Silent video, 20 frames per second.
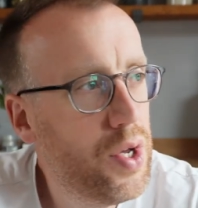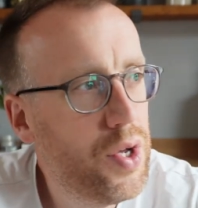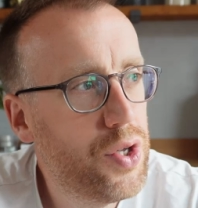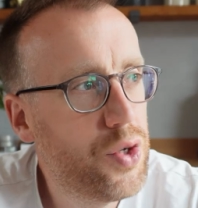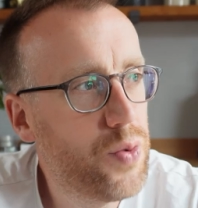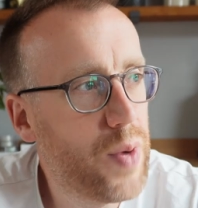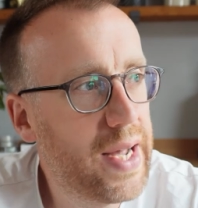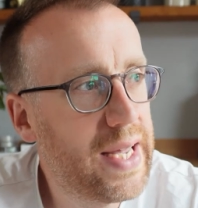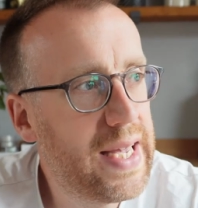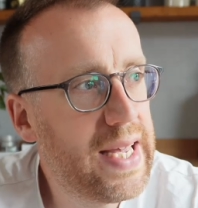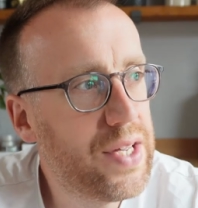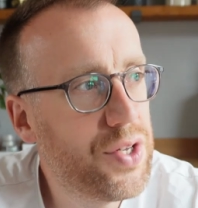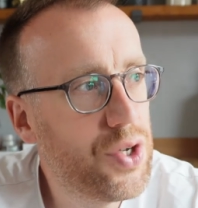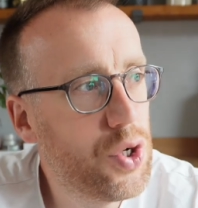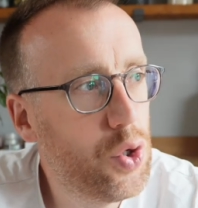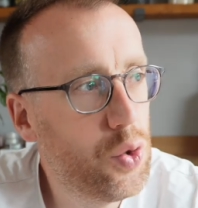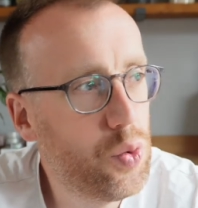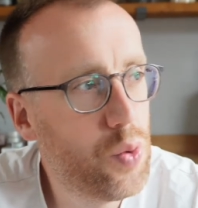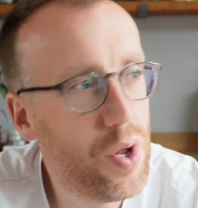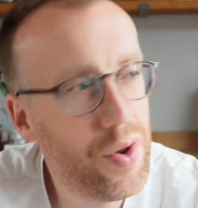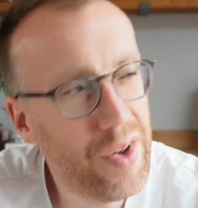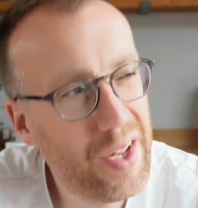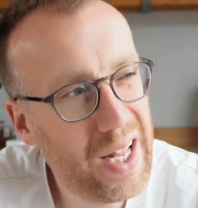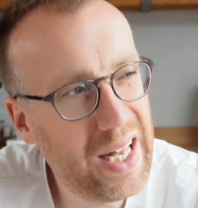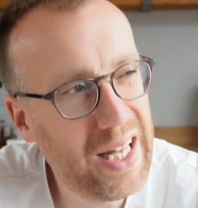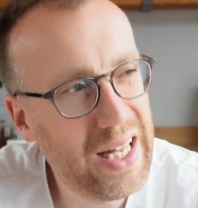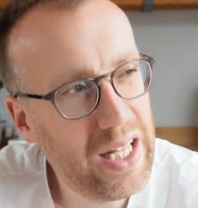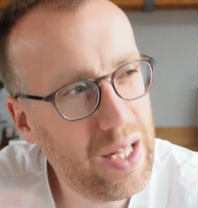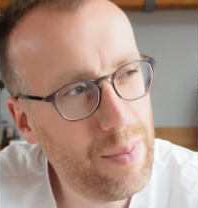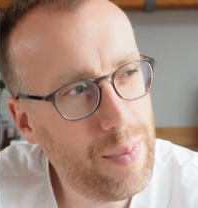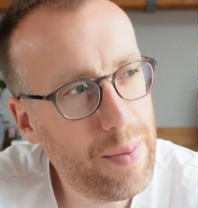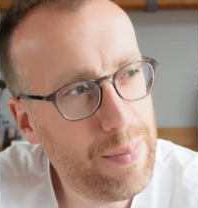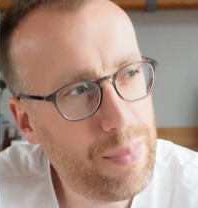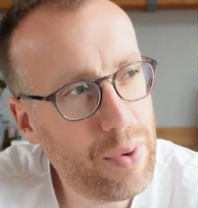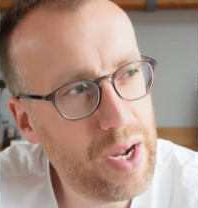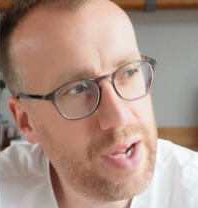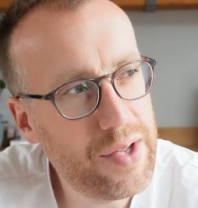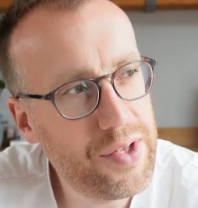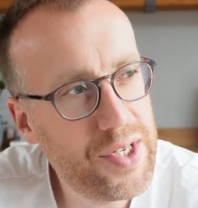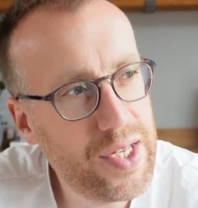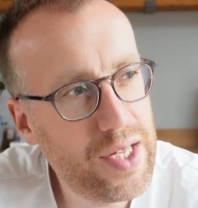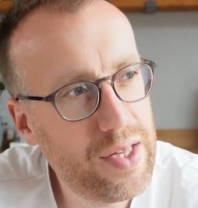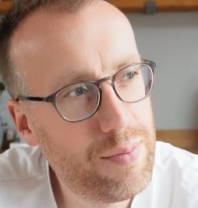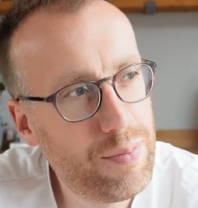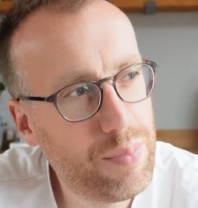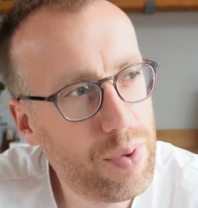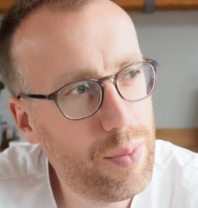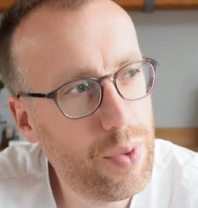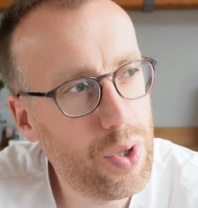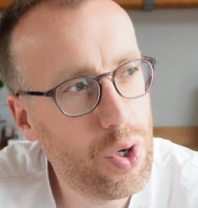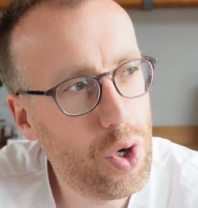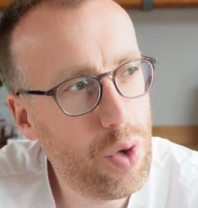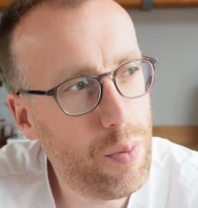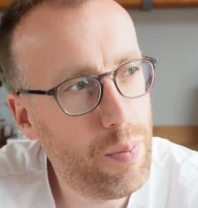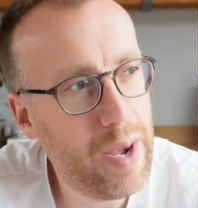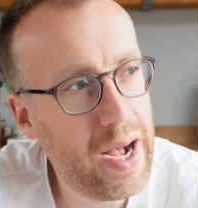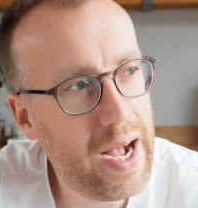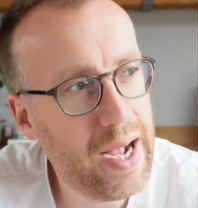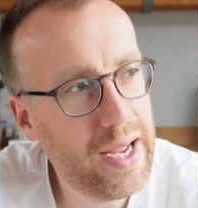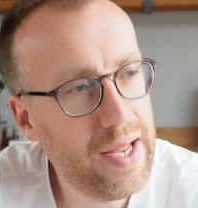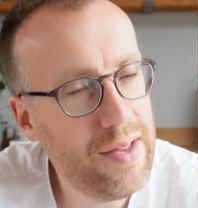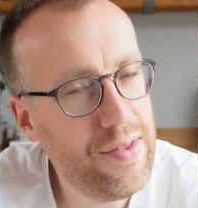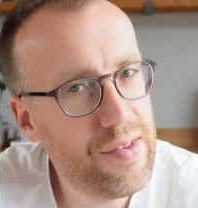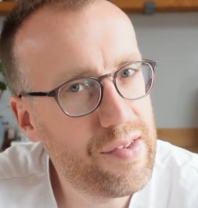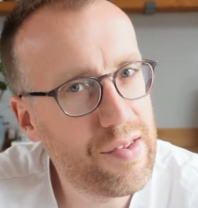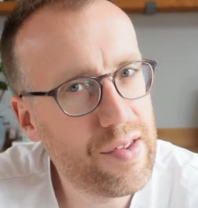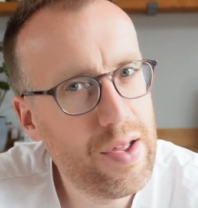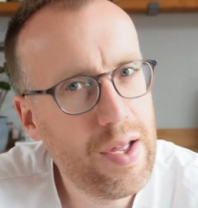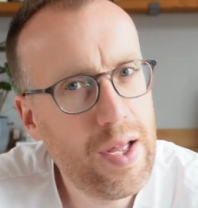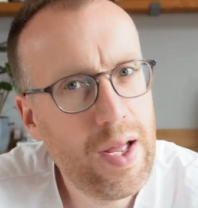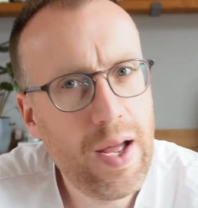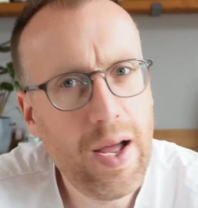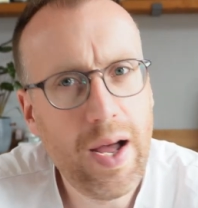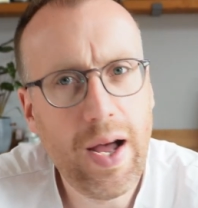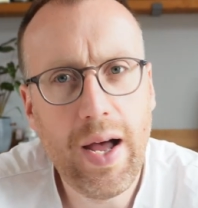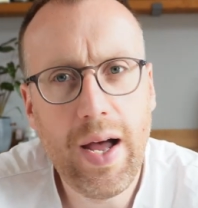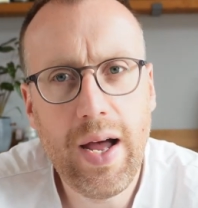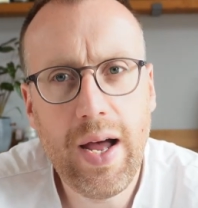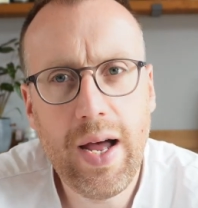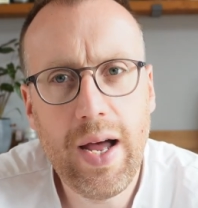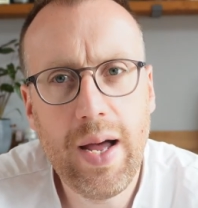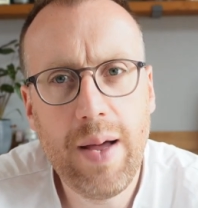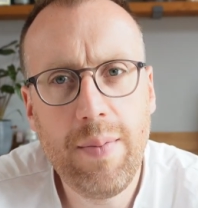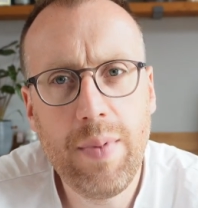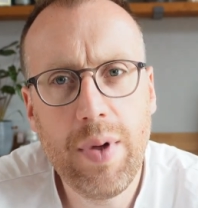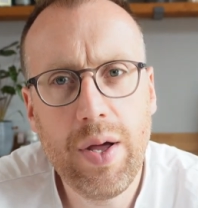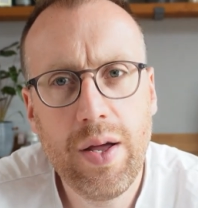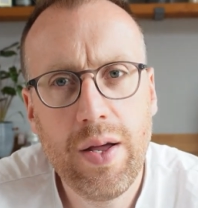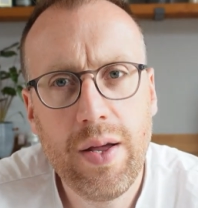So IKEA is a good one, a little bit pricier than probably Home Bargains, and